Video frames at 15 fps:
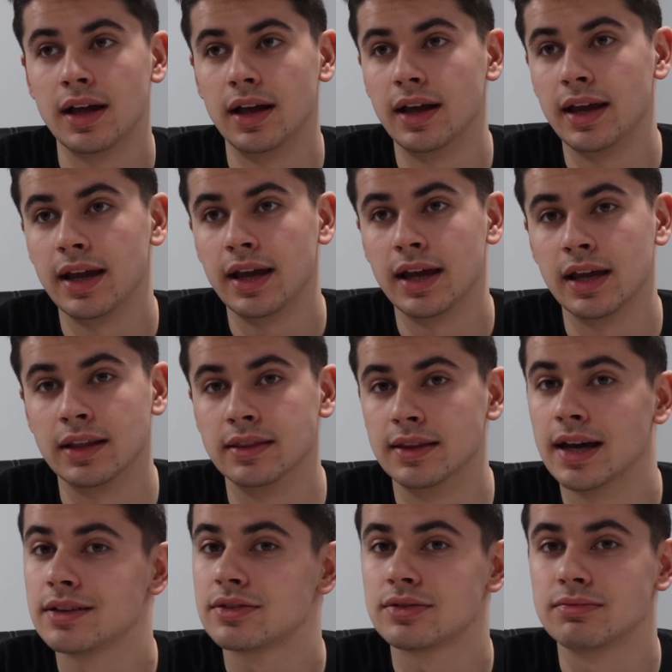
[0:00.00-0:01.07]
and
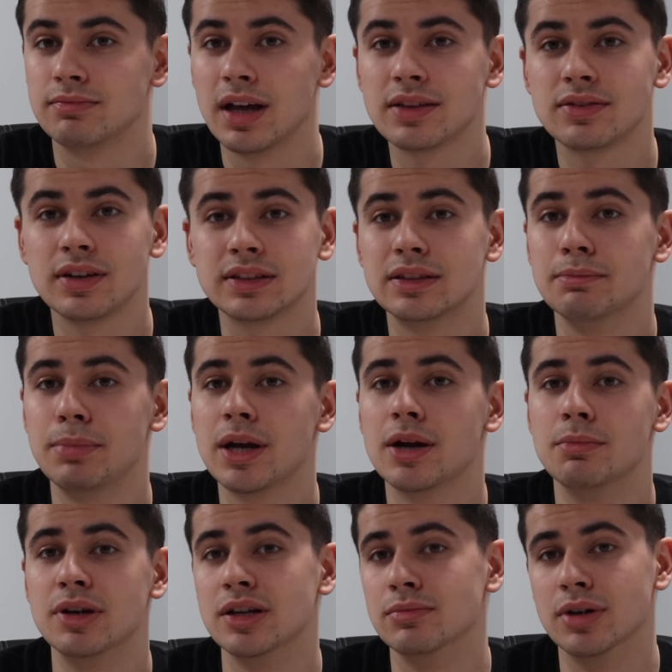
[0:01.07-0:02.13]
that's like the
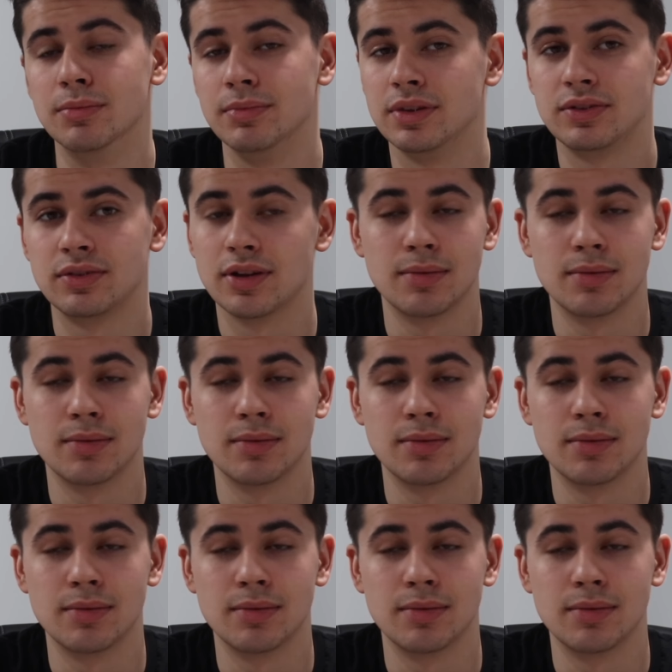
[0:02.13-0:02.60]
bare minimum.